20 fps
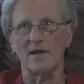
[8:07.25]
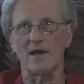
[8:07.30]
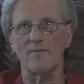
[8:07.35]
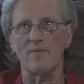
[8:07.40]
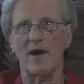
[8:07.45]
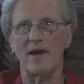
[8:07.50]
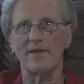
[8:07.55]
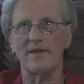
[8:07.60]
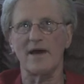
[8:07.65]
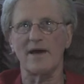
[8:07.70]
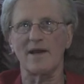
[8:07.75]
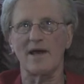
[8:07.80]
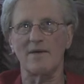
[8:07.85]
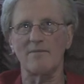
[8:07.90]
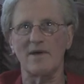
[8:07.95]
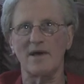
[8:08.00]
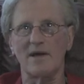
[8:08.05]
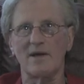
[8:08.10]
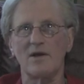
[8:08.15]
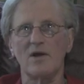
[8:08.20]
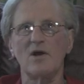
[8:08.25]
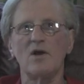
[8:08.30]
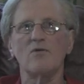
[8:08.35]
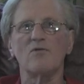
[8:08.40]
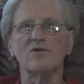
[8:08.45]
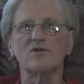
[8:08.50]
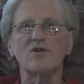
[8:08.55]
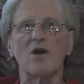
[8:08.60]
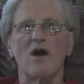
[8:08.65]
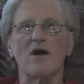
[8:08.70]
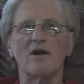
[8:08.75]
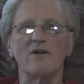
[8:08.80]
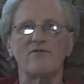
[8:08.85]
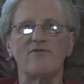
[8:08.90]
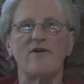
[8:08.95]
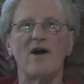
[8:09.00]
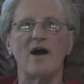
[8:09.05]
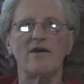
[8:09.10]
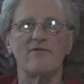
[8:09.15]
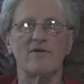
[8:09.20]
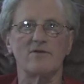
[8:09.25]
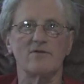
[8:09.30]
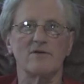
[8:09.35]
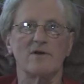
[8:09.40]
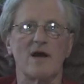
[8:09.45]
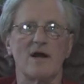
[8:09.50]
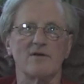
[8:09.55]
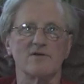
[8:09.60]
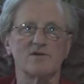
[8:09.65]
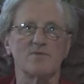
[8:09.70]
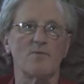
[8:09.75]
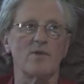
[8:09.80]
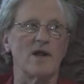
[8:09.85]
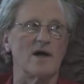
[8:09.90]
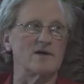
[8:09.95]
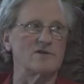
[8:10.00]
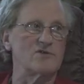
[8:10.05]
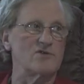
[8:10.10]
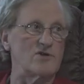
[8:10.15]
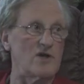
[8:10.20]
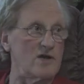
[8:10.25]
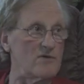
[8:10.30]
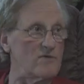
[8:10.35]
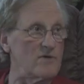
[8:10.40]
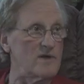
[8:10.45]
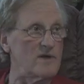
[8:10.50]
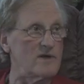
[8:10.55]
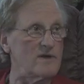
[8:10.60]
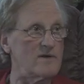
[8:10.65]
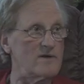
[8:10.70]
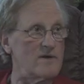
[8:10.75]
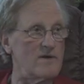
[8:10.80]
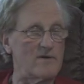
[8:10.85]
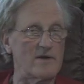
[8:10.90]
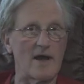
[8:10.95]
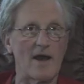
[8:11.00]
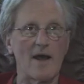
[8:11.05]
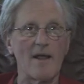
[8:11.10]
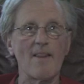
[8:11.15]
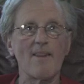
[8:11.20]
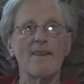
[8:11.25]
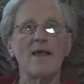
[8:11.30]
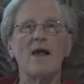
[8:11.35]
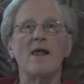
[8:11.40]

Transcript: and by that I mean we're talking five hundred dollars plus, generally. Okay?